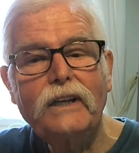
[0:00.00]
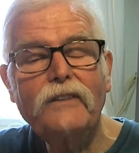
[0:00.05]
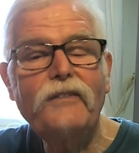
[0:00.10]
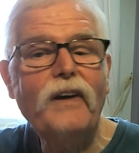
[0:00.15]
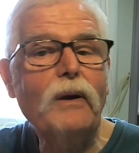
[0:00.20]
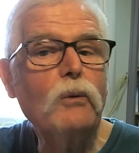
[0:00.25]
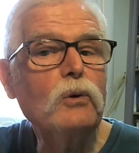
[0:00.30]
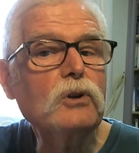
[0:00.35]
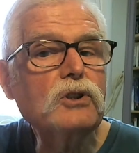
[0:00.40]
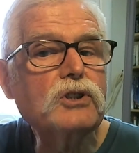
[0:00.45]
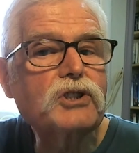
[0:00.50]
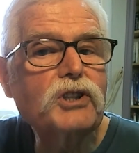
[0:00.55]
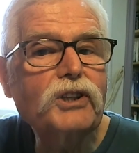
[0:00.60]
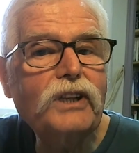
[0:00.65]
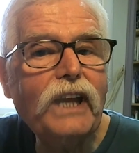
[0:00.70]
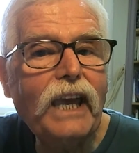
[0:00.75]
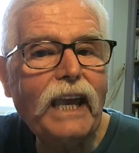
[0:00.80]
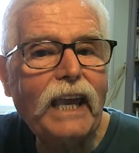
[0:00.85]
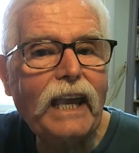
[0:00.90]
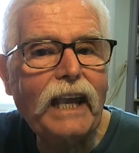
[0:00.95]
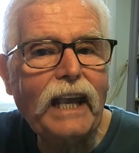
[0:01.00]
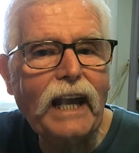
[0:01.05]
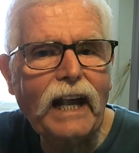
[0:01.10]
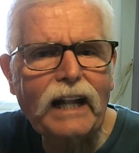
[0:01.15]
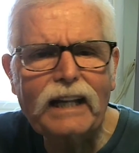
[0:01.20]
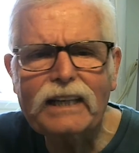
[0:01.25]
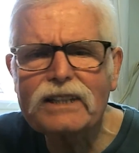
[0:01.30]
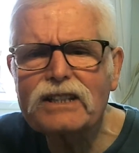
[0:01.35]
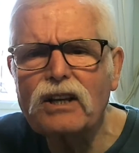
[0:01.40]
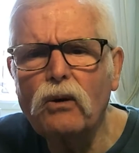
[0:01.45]
of ours today.
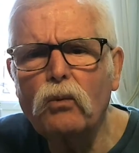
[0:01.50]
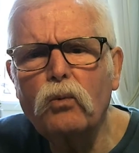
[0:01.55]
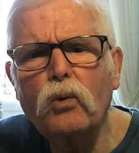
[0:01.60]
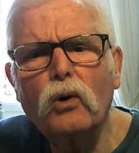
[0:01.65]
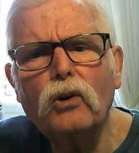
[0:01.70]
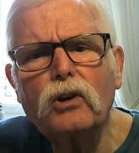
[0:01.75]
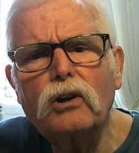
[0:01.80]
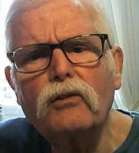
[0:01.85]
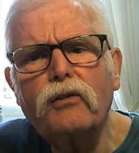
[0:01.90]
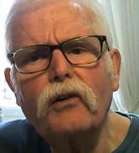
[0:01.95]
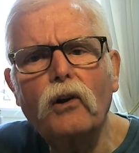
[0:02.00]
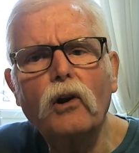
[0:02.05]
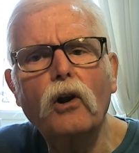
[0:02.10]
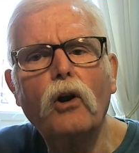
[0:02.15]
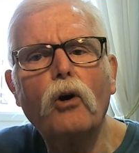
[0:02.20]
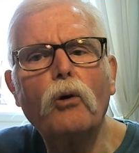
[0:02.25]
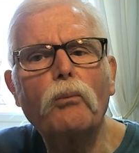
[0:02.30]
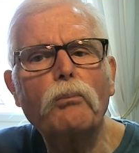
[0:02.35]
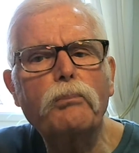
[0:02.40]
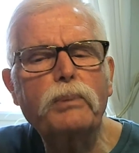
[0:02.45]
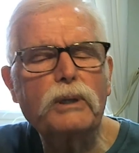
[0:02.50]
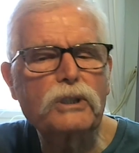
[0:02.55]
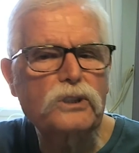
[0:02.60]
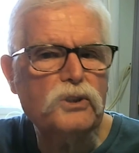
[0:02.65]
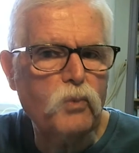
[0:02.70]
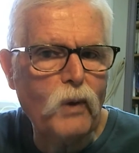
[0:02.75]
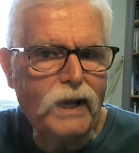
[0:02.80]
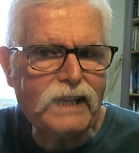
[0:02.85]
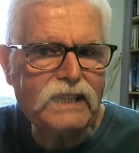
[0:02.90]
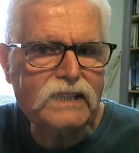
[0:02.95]
And it's a wonderful
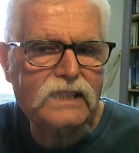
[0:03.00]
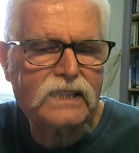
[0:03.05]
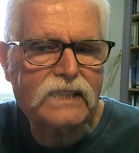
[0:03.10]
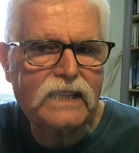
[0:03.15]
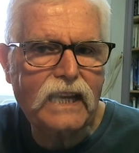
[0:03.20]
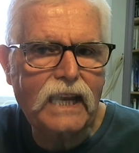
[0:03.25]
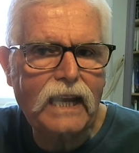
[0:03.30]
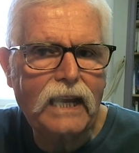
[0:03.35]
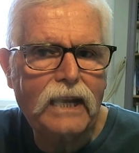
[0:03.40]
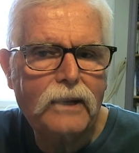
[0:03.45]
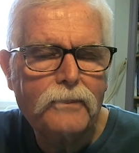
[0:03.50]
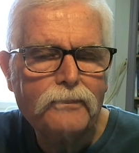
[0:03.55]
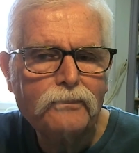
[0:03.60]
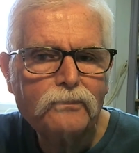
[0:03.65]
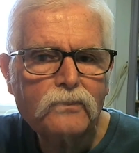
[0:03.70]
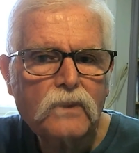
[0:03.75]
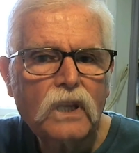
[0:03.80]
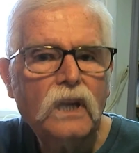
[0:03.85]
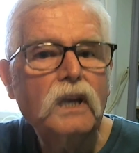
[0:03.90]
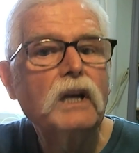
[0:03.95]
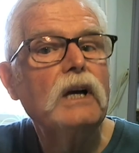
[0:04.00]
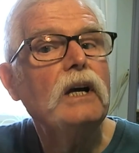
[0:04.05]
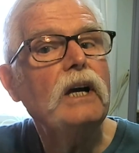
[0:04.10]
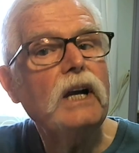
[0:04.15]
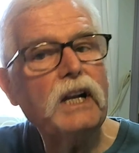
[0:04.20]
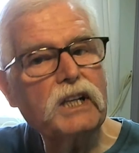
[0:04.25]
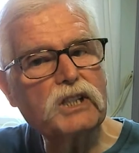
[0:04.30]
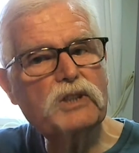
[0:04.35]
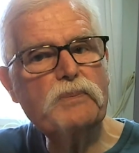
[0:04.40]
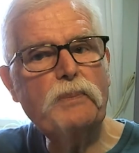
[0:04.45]
Humpless Wednesday,
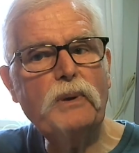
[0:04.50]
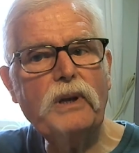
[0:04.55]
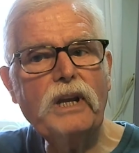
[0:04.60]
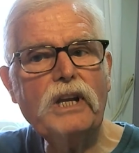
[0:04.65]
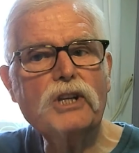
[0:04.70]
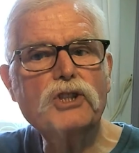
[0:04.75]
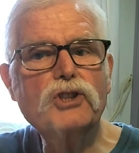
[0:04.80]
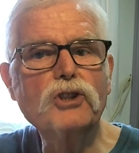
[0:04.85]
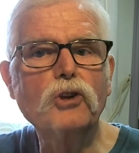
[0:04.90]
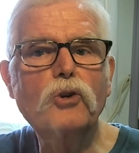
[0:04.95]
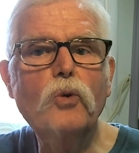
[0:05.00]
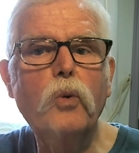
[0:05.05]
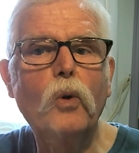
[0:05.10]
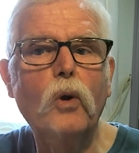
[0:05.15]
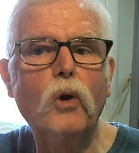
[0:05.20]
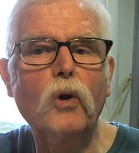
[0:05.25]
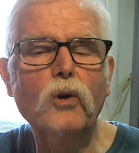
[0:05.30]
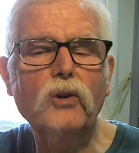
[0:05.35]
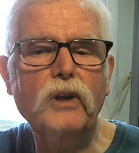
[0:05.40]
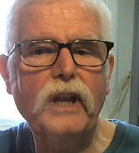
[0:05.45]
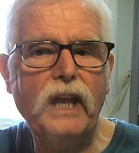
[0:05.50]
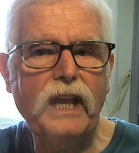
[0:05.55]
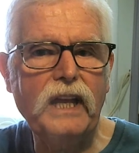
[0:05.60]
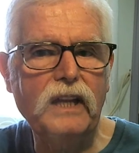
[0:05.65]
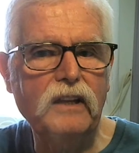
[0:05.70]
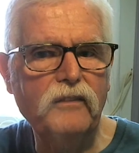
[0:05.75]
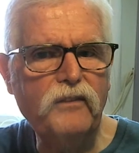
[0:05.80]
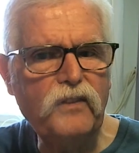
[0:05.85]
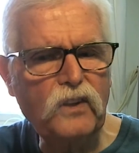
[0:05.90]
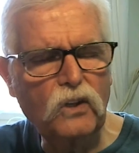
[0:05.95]
inspirational quote
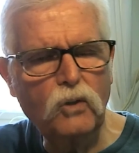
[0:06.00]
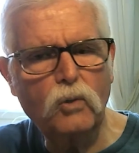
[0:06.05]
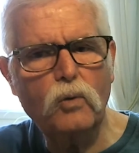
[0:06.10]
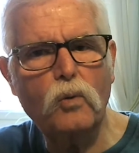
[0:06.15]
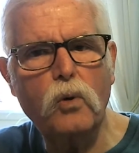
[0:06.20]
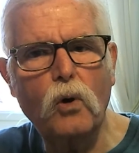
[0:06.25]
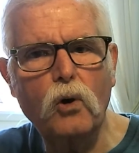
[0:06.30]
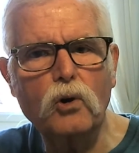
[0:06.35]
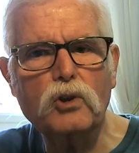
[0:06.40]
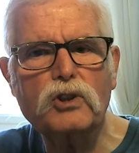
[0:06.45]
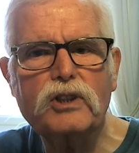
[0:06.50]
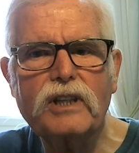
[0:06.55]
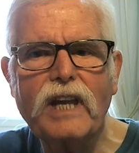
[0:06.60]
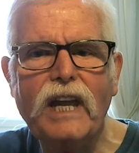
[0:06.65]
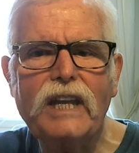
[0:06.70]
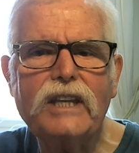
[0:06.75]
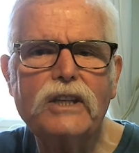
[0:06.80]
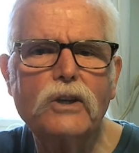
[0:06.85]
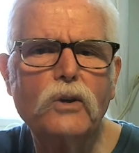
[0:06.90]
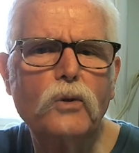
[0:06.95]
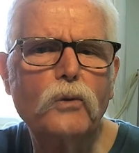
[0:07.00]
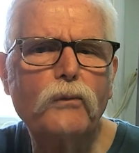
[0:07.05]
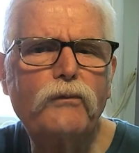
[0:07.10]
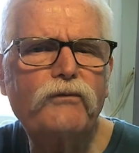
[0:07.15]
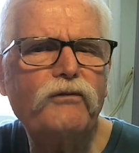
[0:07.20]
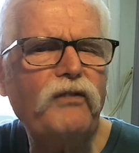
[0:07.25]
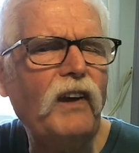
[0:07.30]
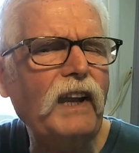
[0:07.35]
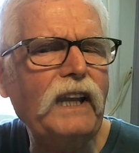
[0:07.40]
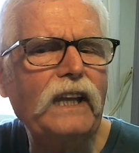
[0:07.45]
day, and a few quotes to get you
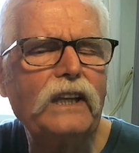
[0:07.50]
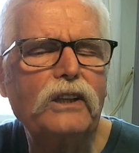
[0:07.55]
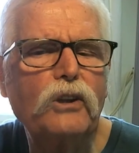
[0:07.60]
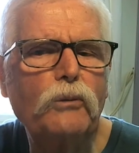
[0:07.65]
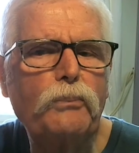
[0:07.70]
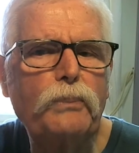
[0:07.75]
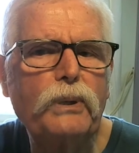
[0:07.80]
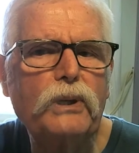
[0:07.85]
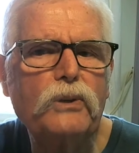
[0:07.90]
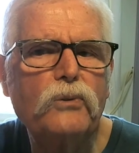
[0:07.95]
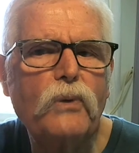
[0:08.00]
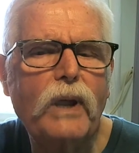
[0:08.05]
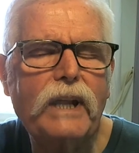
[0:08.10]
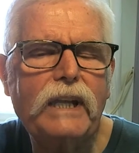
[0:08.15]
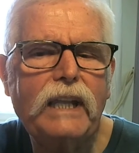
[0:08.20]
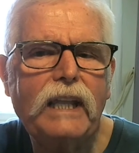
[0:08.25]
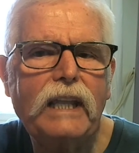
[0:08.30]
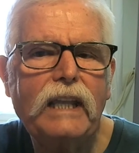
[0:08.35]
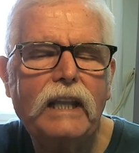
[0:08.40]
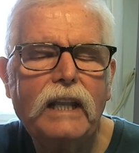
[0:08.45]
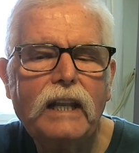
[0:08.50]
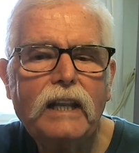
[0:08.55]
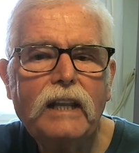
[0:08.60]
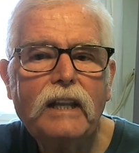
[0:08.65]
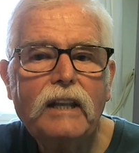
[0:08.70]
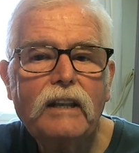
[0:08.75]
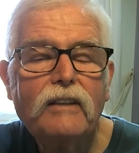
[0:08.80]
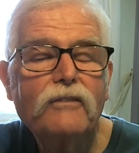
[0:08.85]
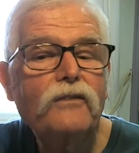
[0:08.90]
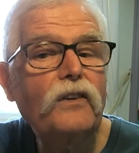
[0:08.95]
fired up and ready
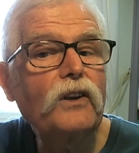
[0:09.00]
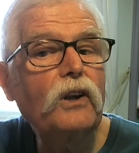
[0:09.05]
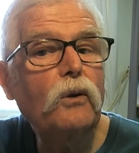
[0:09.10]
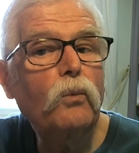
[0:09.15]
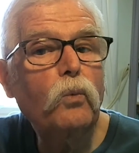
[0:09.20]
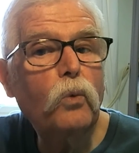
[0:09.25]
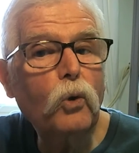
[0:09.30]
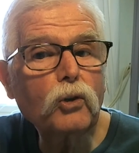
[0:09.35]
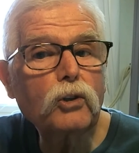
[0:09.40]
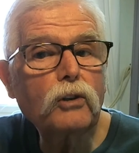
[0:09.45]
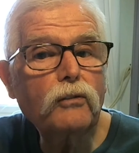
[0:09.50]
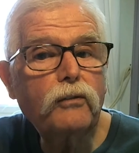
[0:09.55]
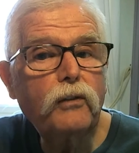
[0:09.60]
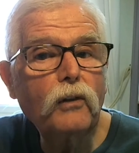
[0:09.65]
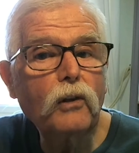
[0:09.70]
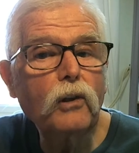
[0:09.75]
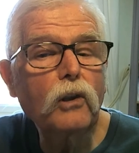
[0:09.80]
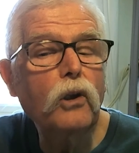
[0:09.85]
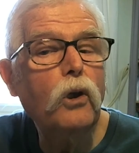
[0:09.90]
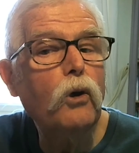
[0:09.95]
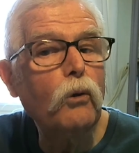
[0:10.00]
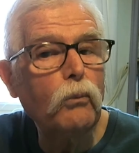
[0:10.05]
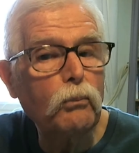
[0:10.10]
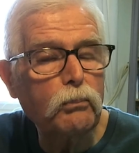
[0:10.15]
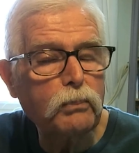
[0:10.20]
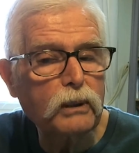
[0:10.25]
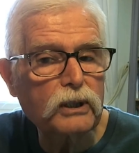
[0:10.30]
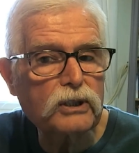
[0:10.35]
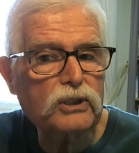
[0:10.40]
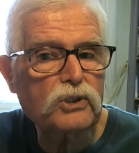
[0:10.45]
for a wonderful
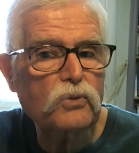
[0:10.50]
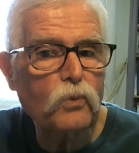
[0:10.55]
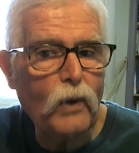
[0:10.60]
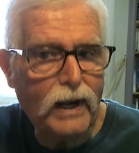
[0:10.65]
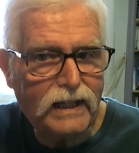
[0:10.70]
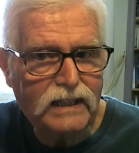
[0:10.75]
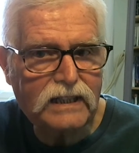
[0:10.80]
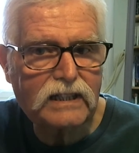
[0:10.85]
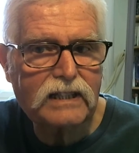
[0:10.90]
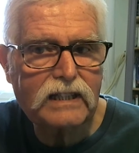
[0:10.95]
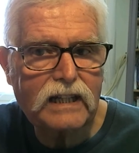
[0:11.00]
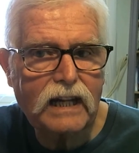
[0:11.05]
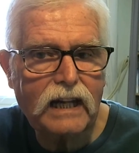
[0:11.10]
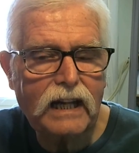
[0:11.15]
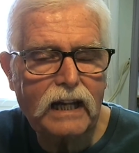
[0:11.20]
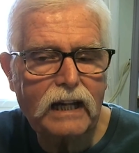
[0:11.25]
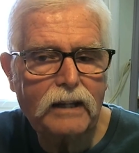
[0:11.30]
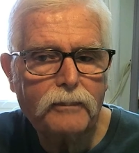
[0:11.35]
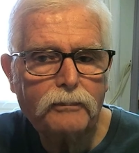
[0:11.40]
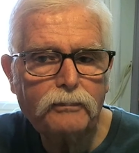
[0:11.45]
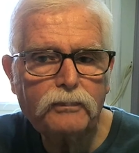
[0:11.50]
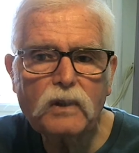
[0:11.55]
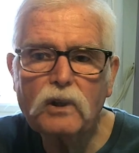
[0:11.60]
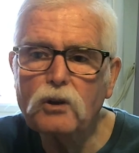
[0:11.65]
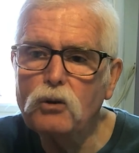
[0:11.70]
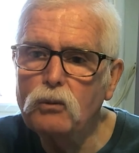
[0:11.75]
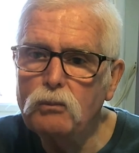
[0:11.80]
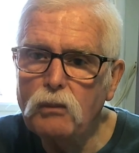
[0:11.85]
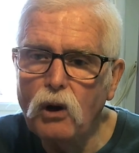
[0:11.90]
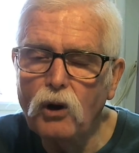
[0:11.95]
Humpless Wednesday.
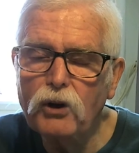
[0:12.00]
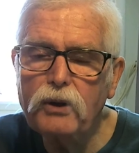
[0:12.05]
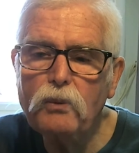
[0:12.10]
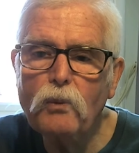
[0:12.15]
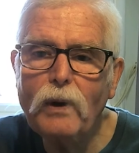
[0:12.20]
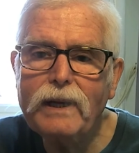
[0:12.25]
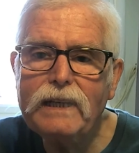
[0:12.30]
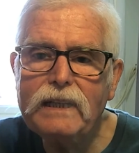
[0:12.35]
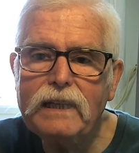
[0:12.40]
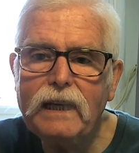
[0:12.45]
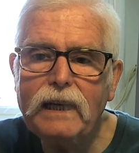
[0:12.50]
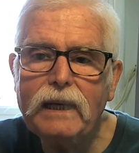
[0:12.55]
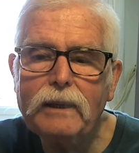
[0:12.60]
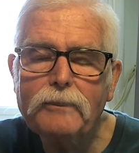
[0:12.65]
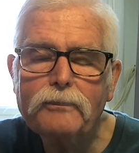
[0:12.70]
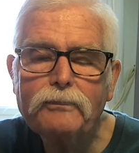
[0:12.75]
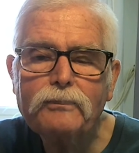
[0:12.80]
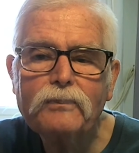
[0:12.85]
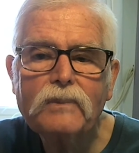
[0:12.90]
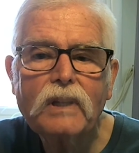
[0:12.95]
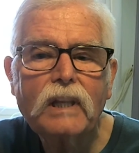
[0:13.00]
And good morning, Wendy.